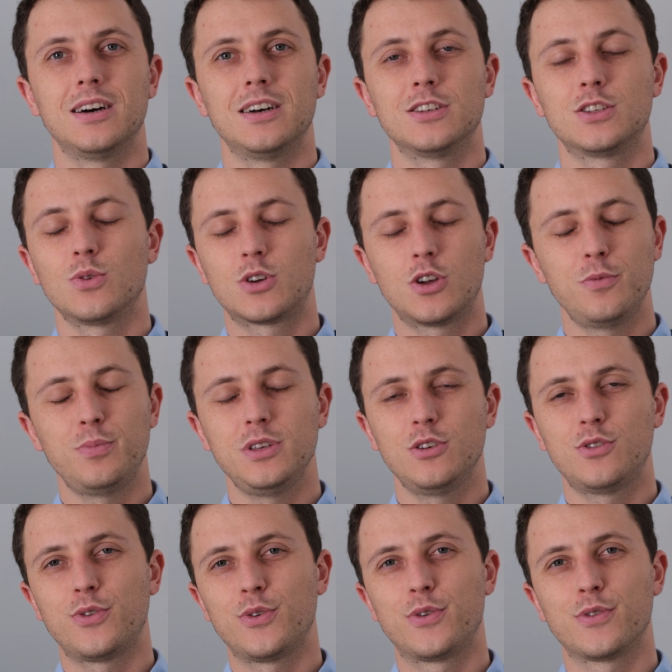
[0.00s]
So it could be
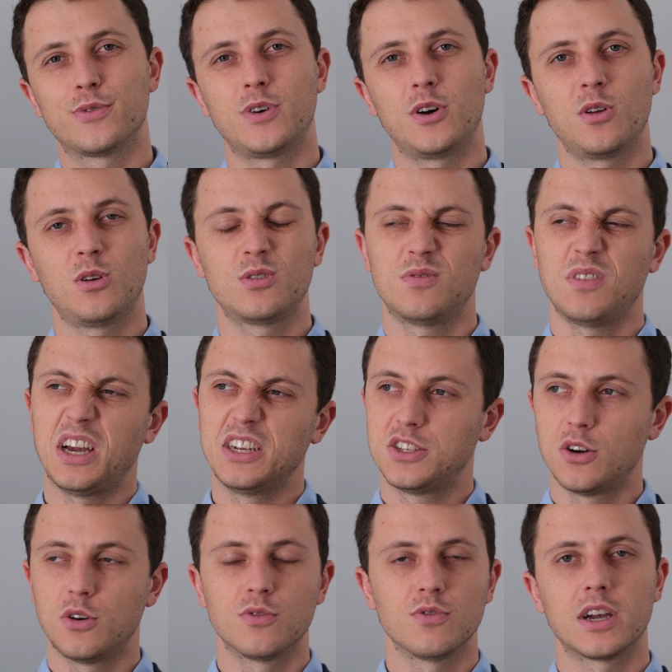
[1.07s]
useful for photos. I
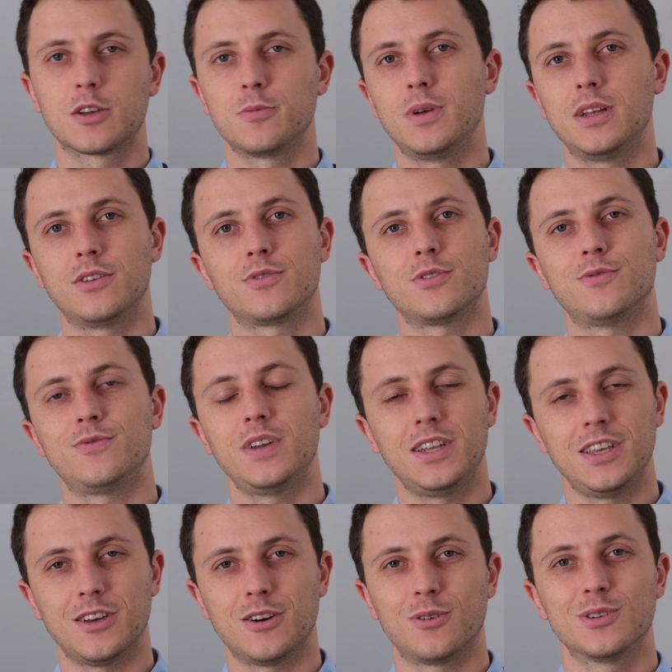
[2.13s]
don't recommend it for video.